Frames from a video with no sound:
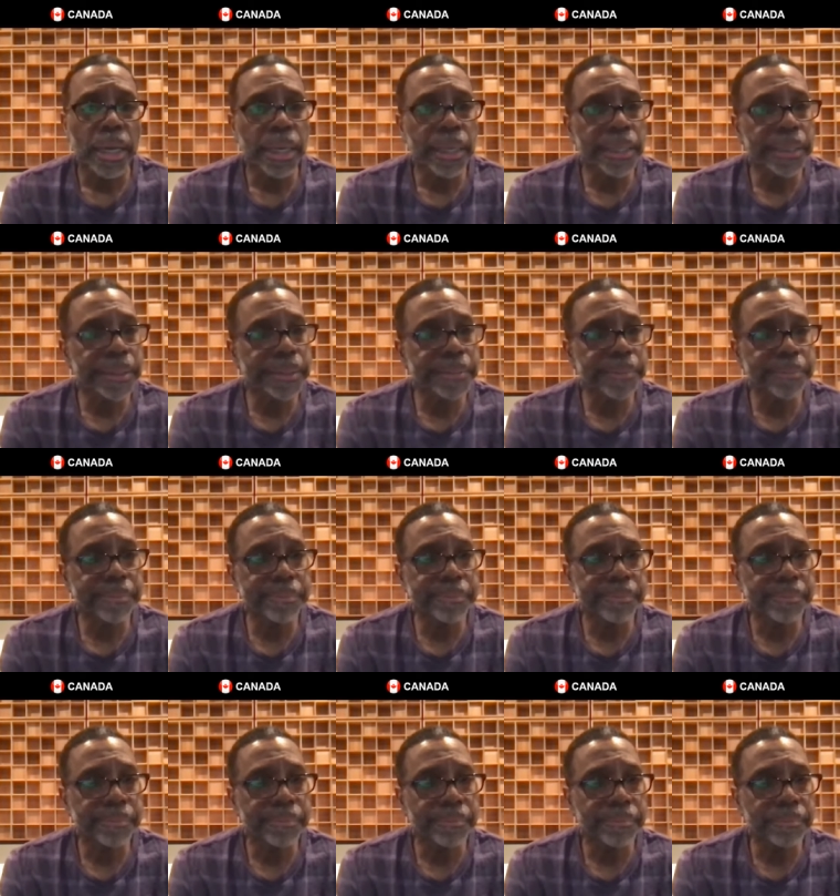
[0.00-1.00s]

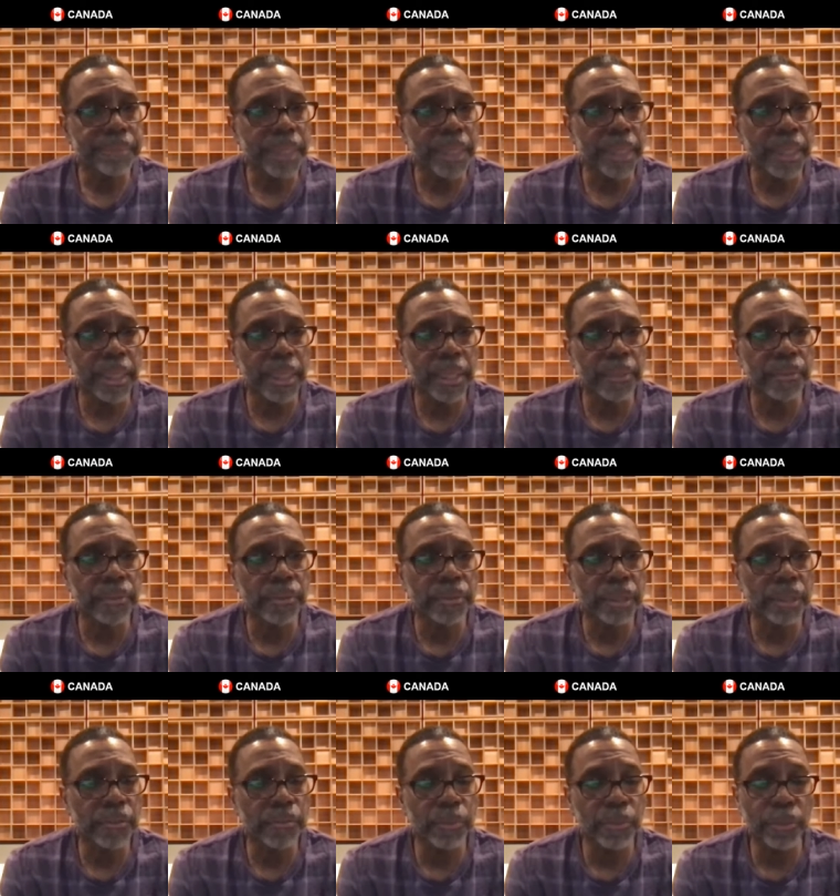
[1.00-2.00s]
Um, man,
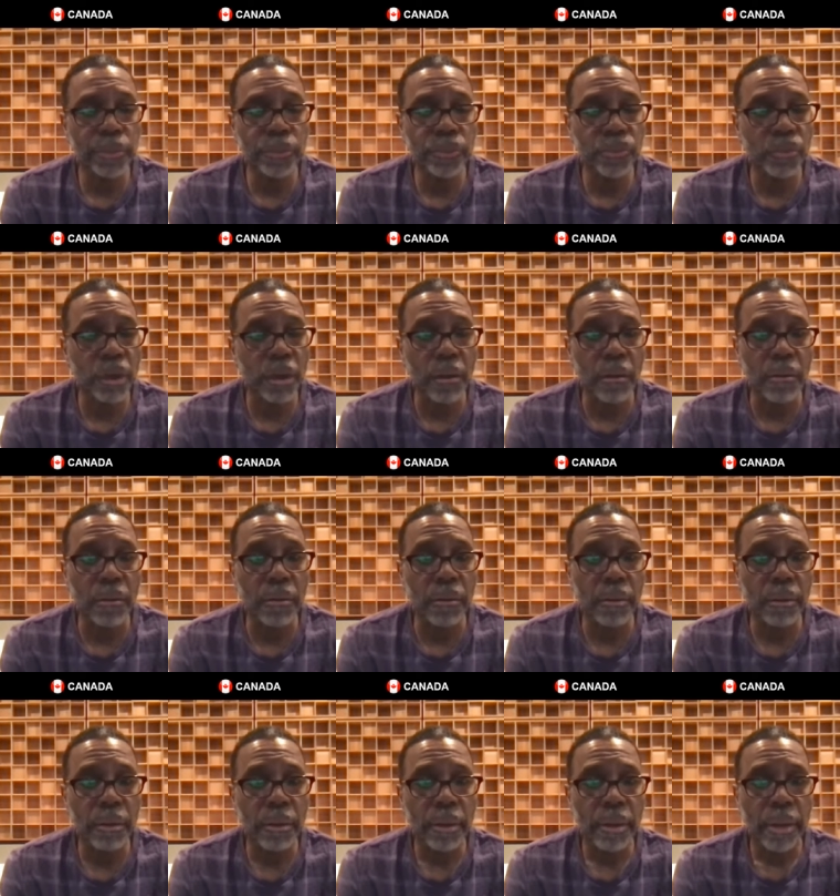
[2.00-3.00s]
that's that's pretty strong.
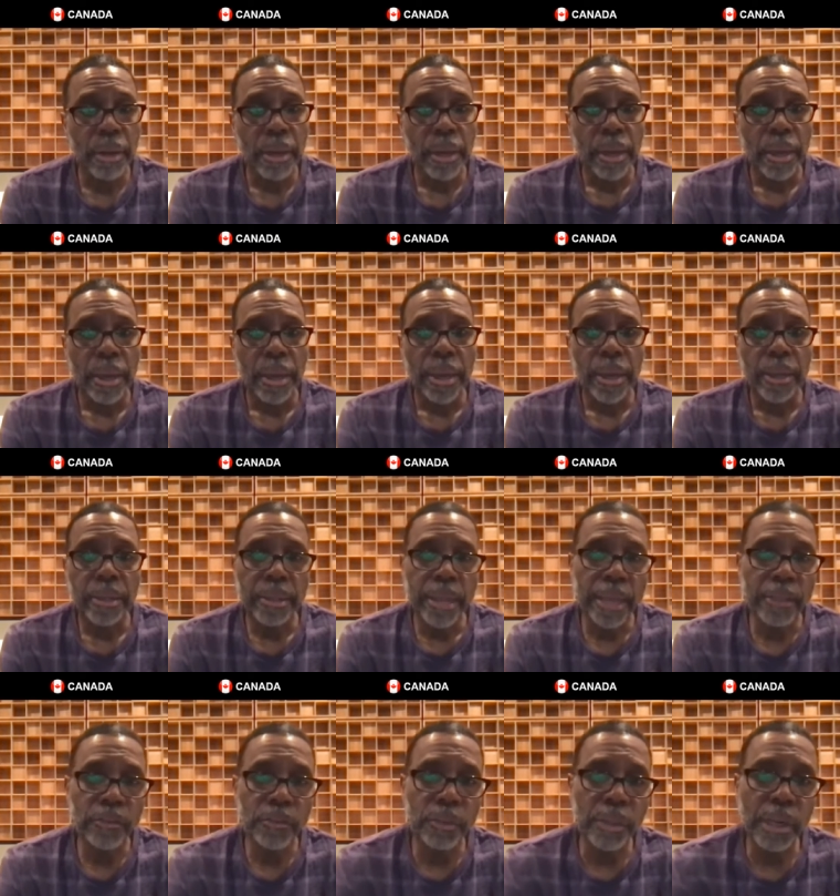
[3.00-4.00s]
And
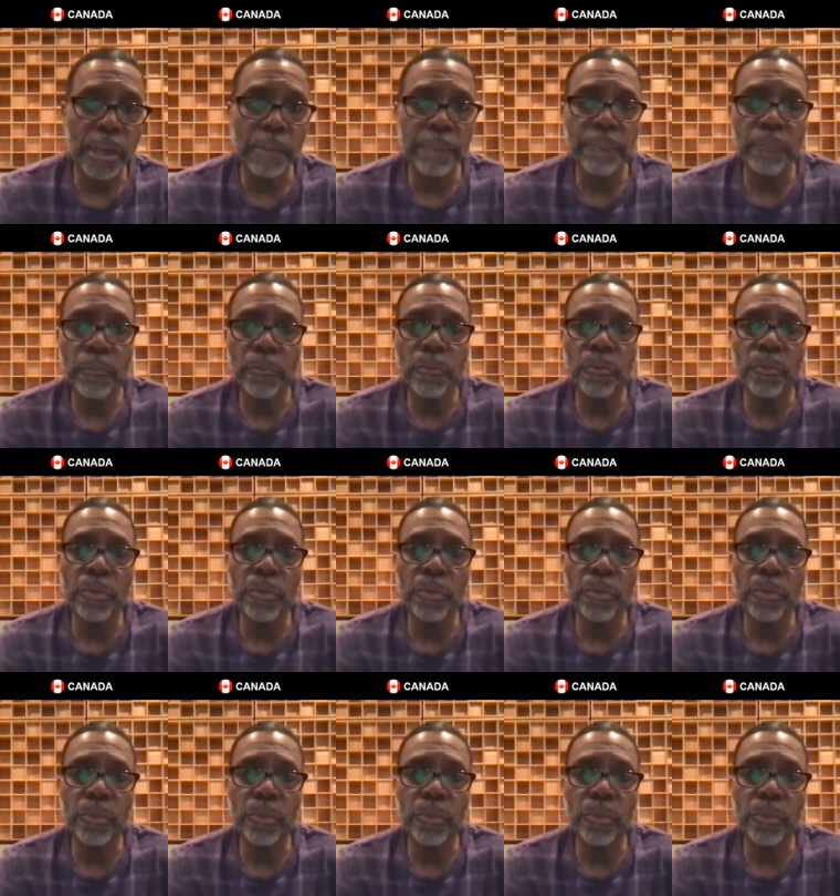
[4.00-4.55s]
that's what I'm